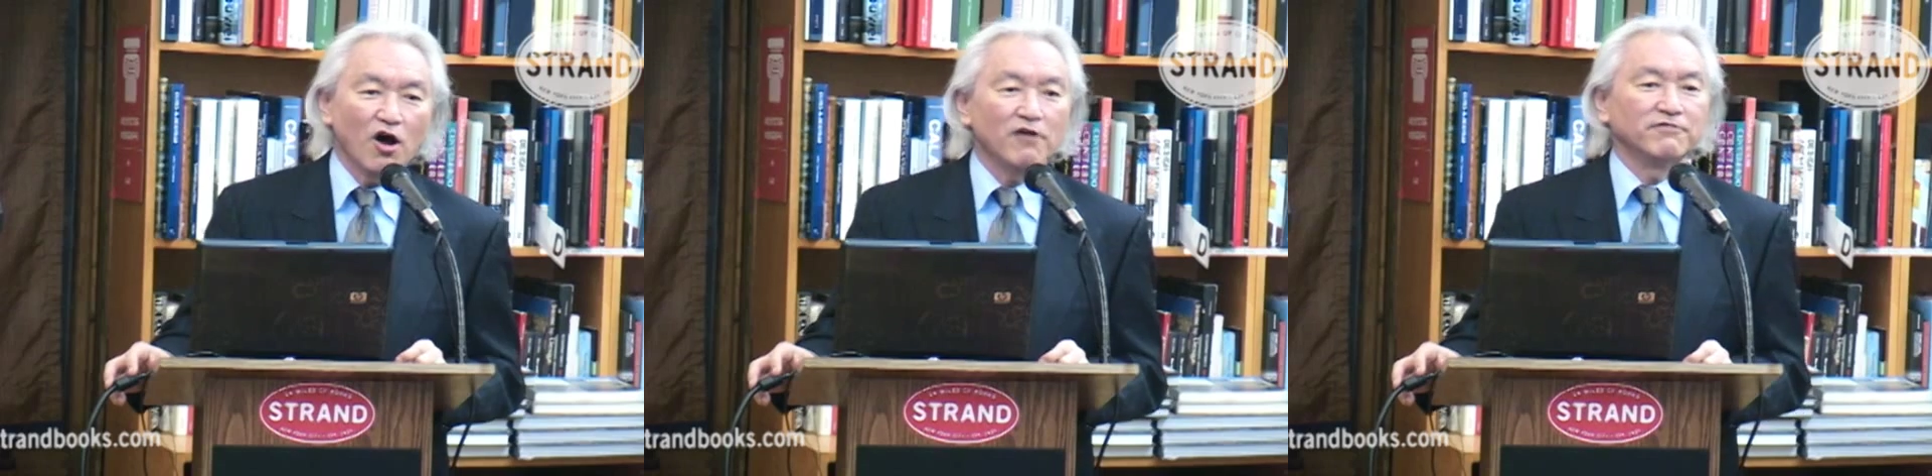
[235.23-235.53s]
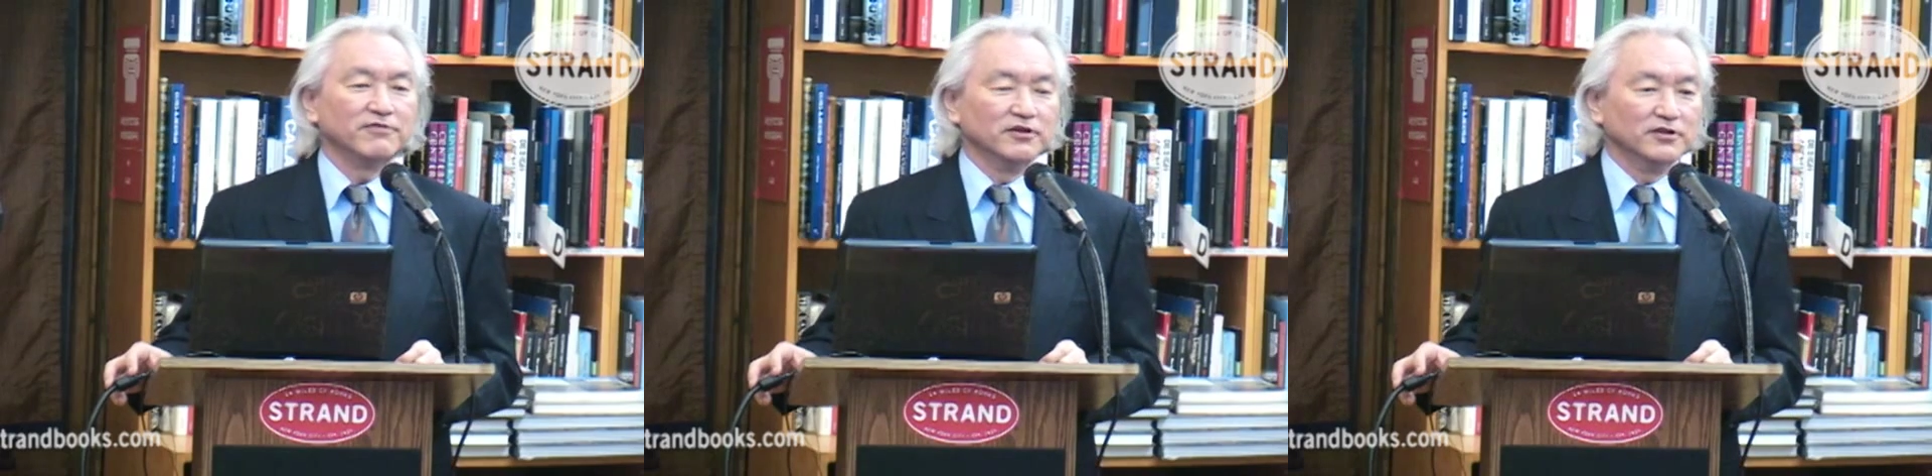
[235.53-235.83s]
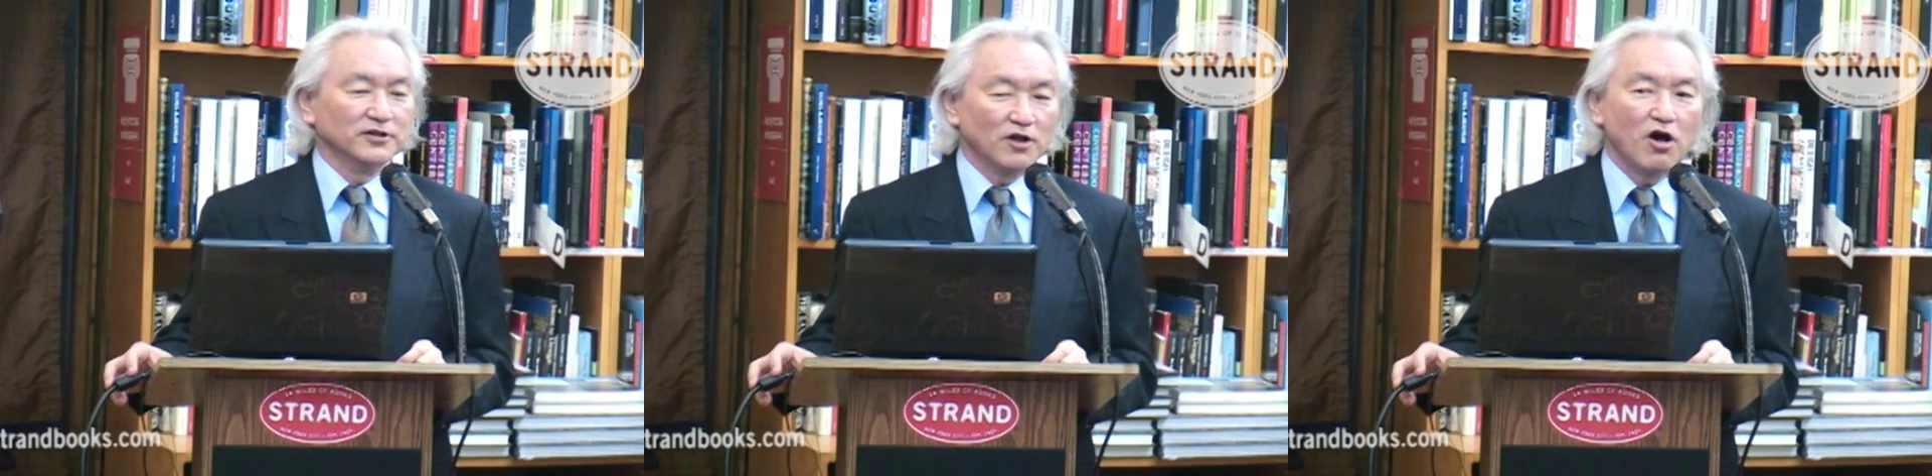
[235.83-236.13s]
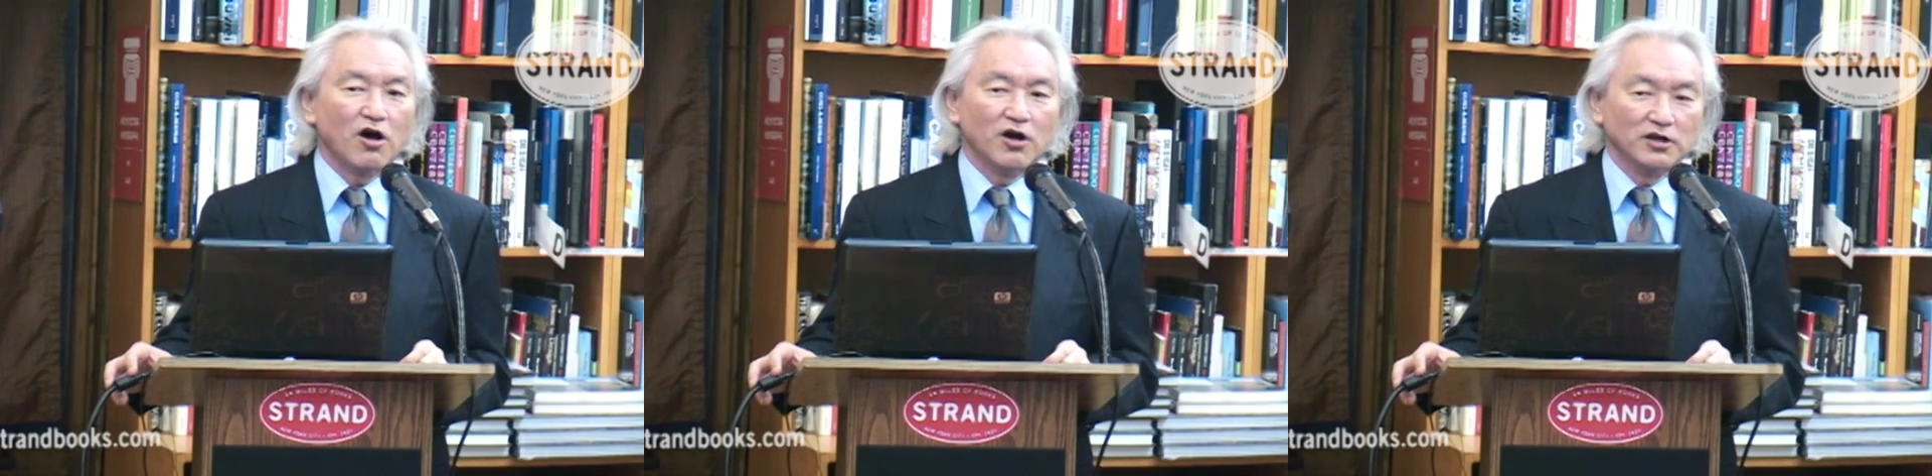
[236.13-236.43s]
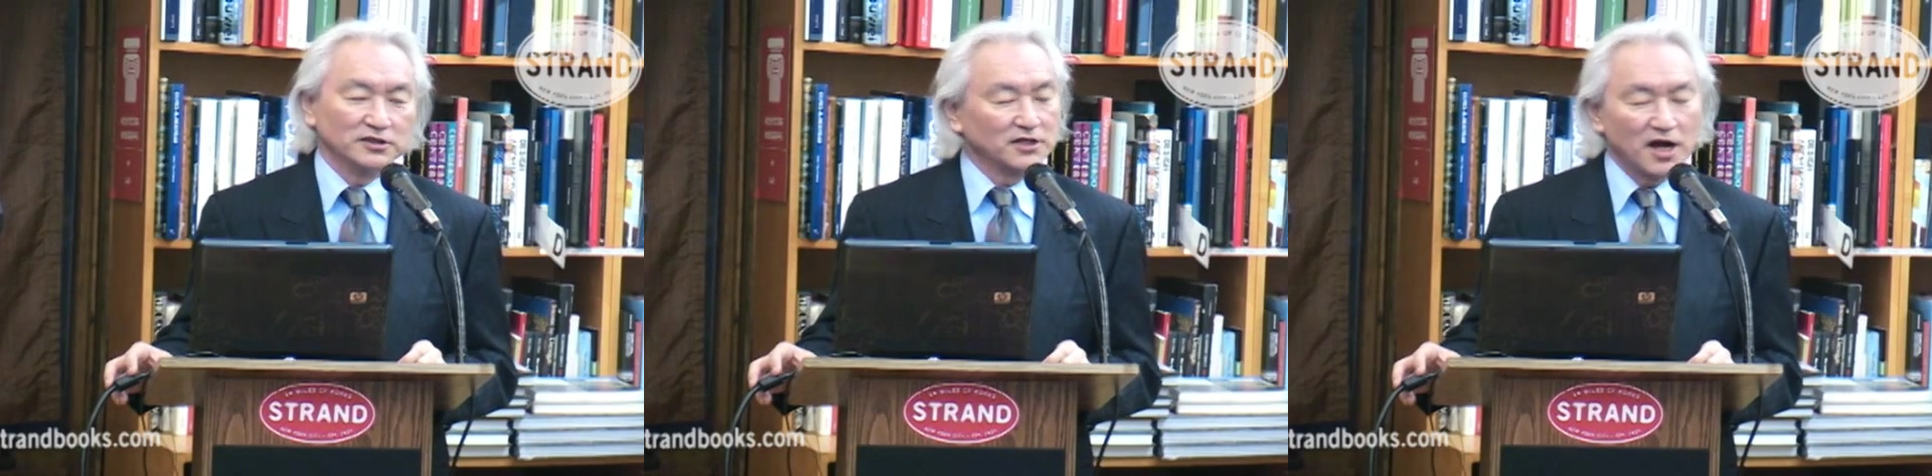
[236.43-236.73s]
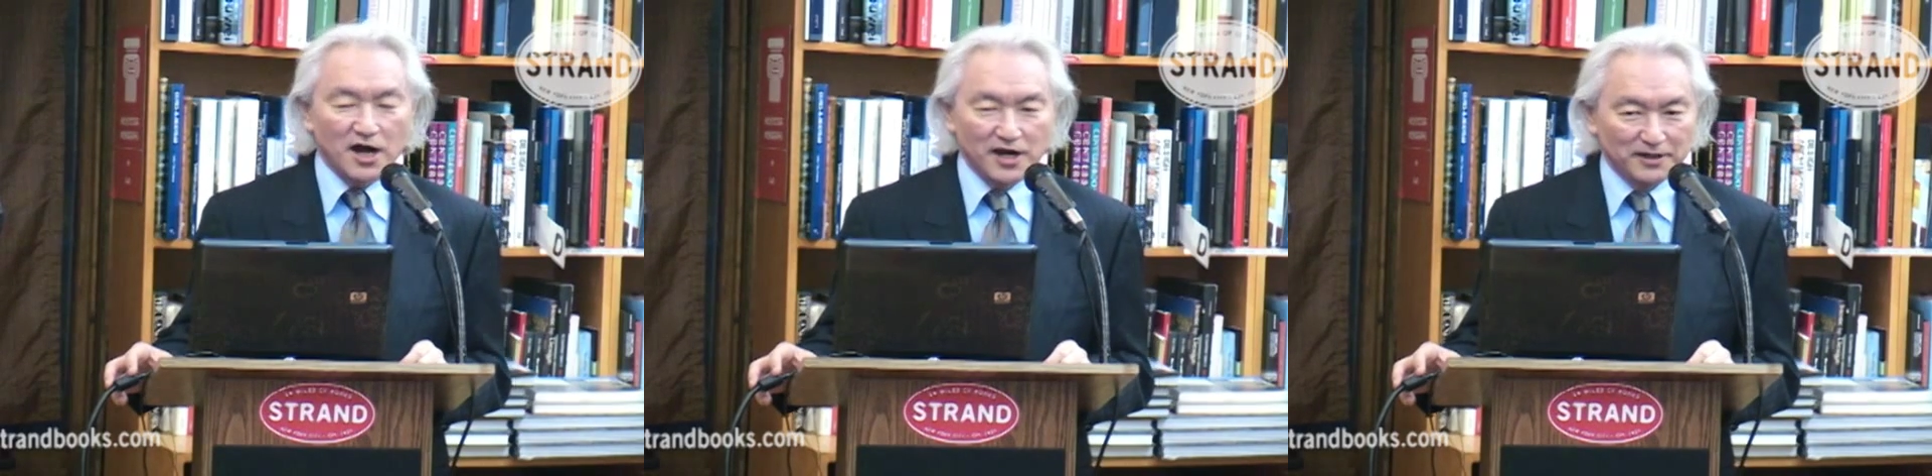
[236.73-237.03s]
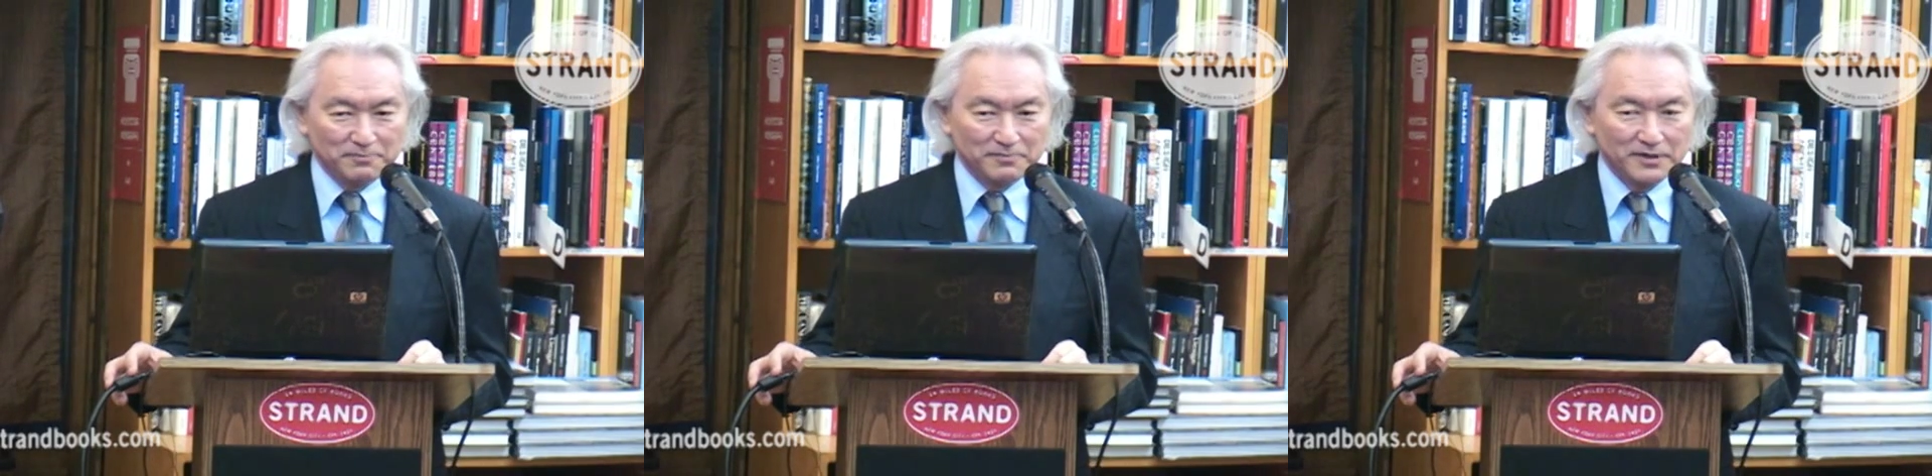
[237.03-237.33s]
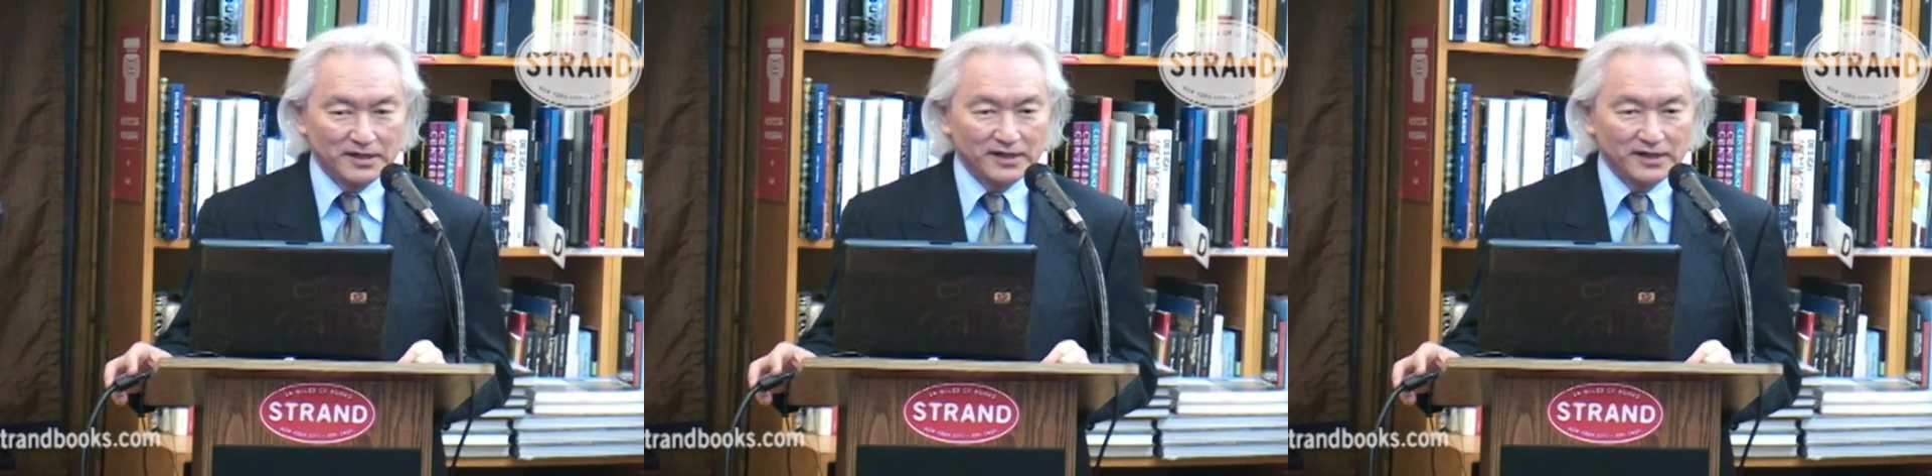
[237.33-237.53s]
awful long time,